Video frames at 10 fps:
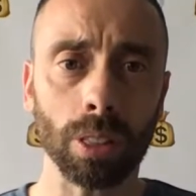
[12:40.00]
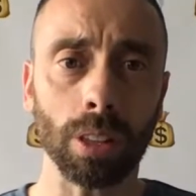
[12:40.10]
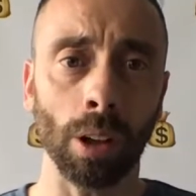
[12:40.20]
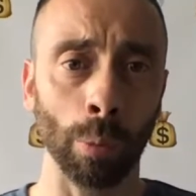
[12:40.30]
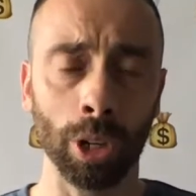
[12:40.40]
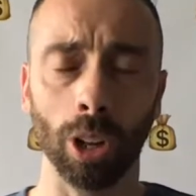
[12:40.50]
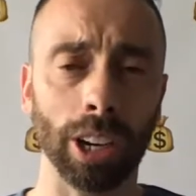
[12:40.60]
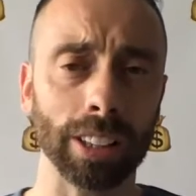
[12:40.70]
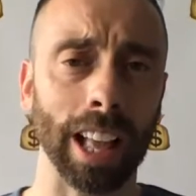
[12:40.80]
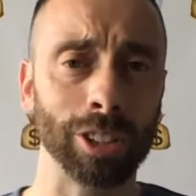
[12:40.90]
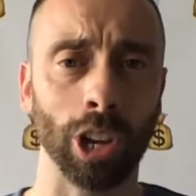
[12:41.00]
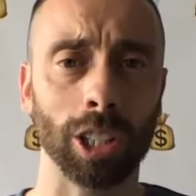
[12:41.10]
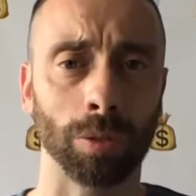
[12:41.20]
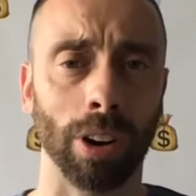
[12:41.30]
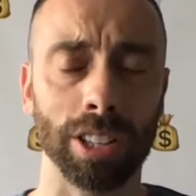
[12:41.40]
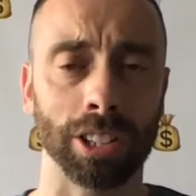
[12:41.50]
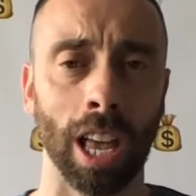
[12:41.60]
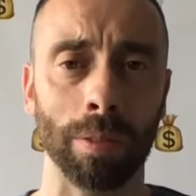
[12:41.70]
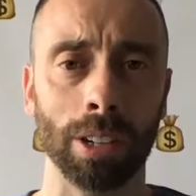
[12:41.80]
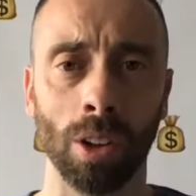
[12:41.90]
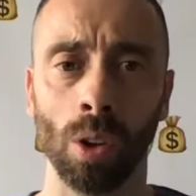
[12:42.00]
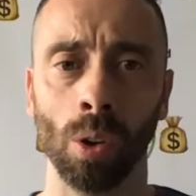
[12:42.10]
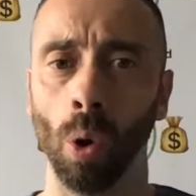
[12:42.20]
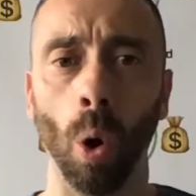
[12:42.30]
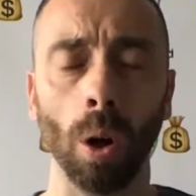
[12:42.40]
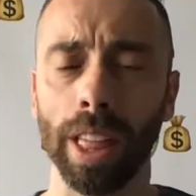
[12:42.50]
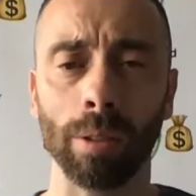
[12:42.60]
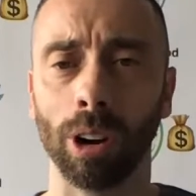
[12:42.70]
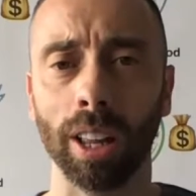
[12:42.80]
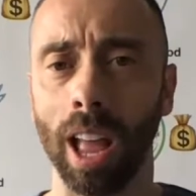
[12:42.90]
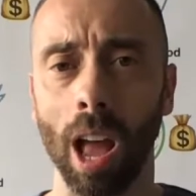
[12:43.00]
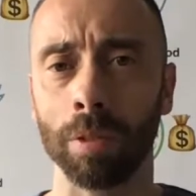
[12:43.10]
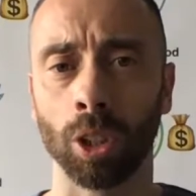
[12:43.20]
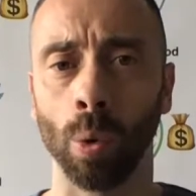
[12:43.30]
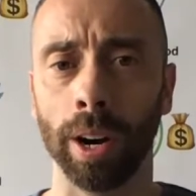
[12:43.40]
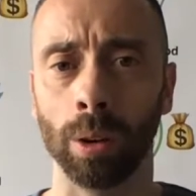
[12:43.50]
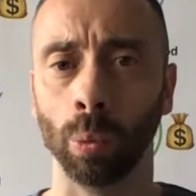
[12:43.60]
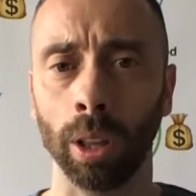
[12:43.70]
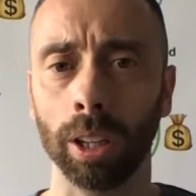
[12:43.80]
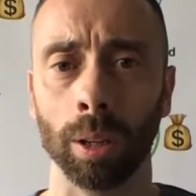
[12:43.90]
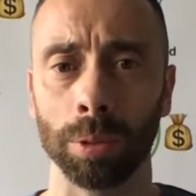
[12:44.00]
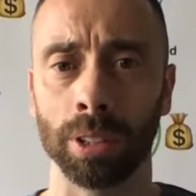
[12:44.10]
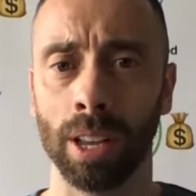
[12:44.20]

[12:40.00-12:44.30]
And when you look at that Jets front seven, all they really have is Quinnen Williams.